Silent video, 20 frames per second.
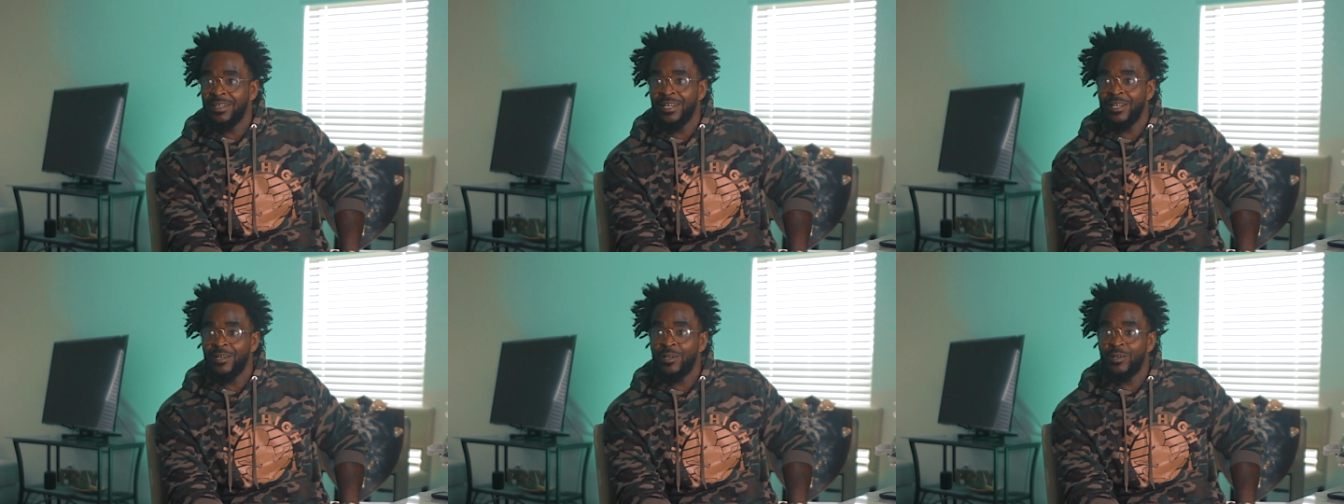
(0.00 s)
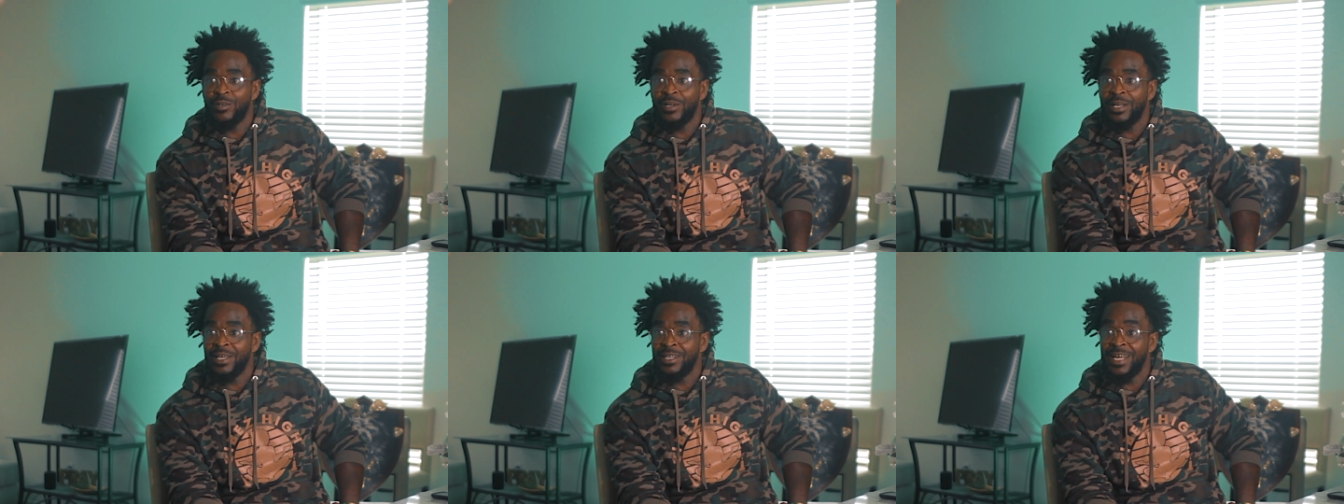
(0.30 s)
You
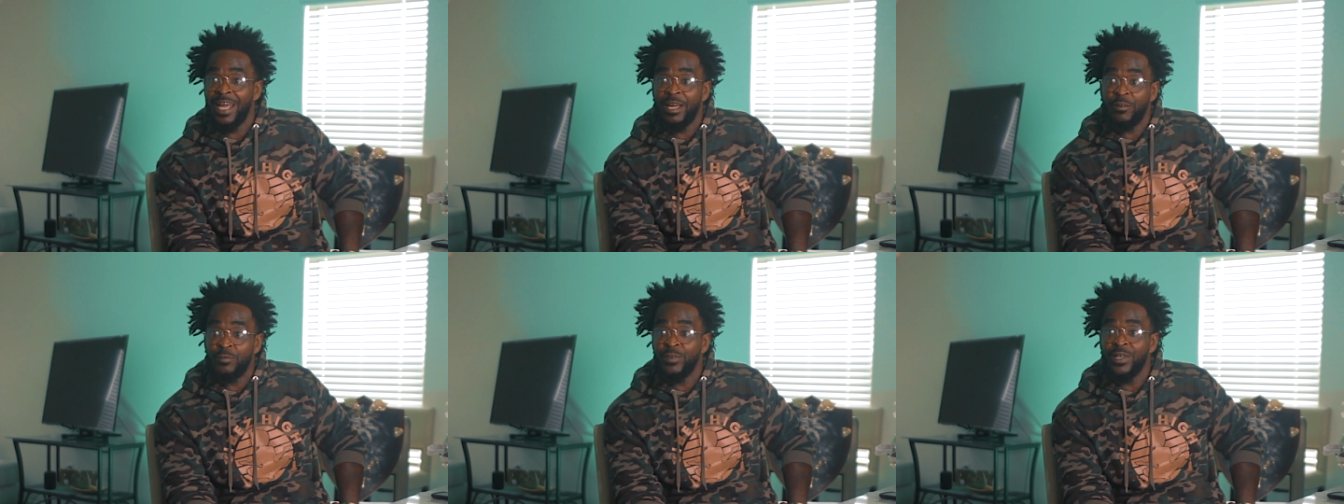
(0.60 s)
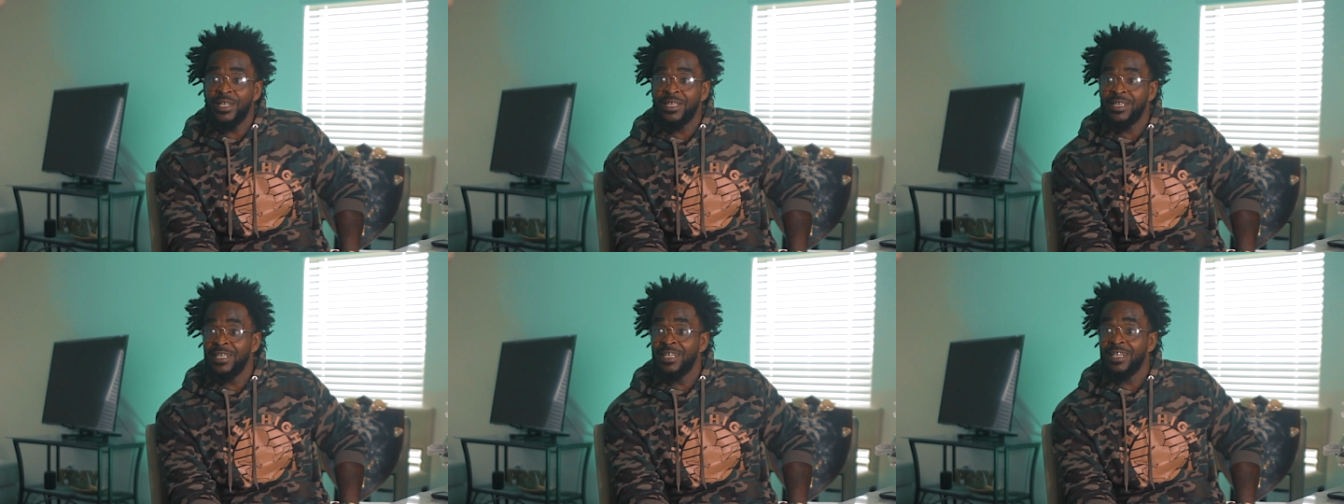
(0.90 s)
know, uh-huh. at
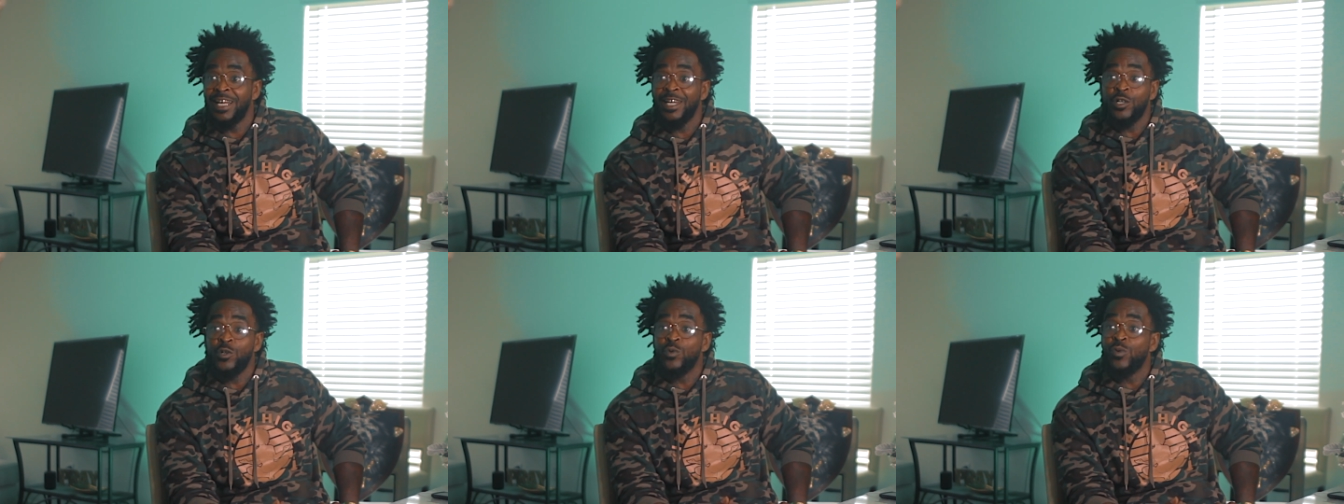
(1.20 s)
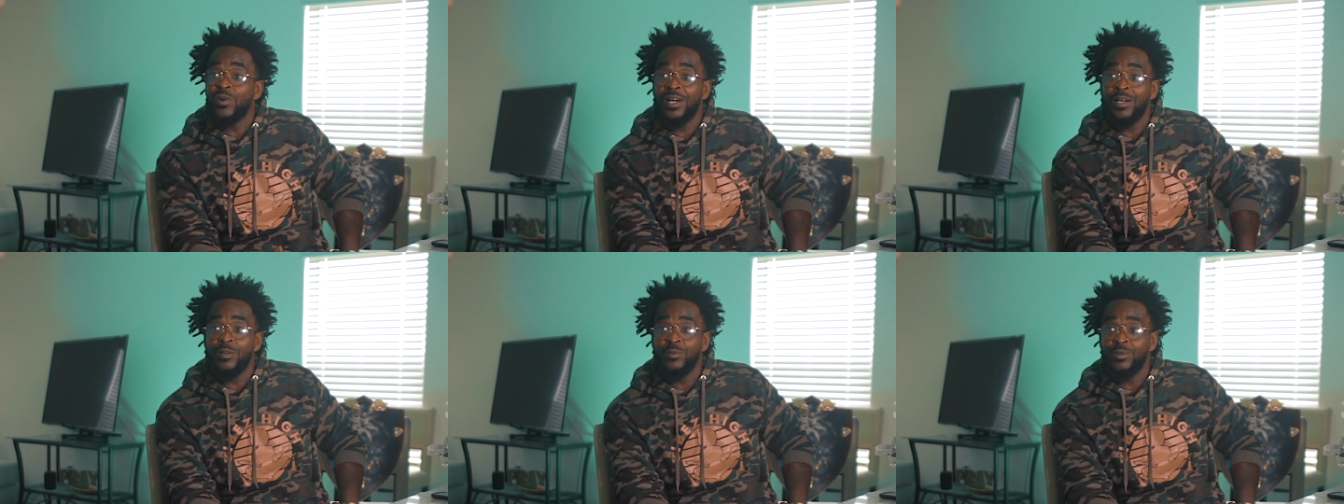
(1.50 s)
15 I
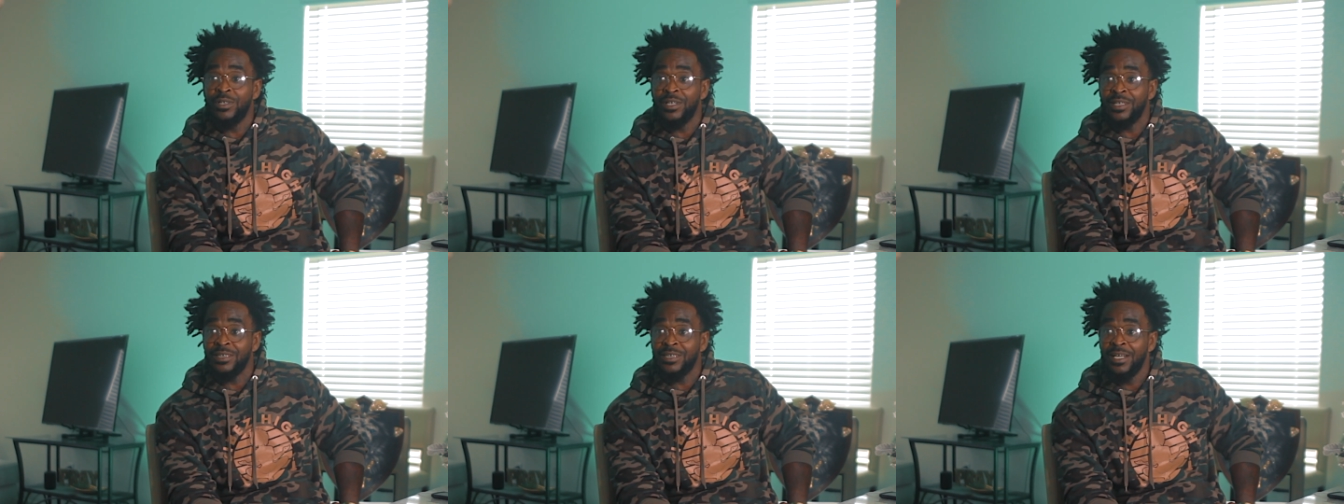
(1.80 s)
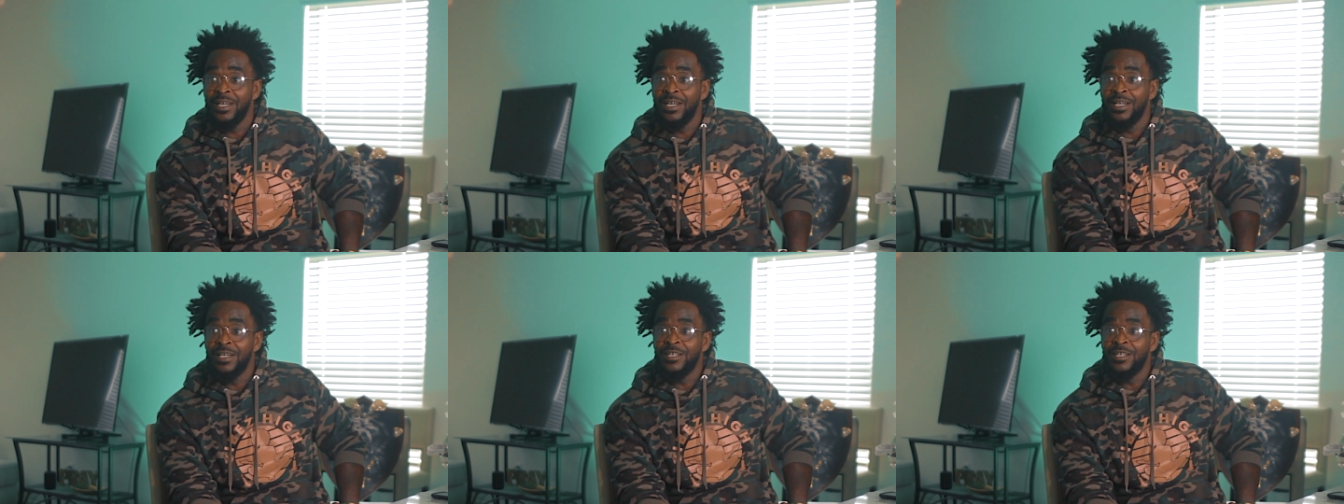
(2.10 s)
knew who I was.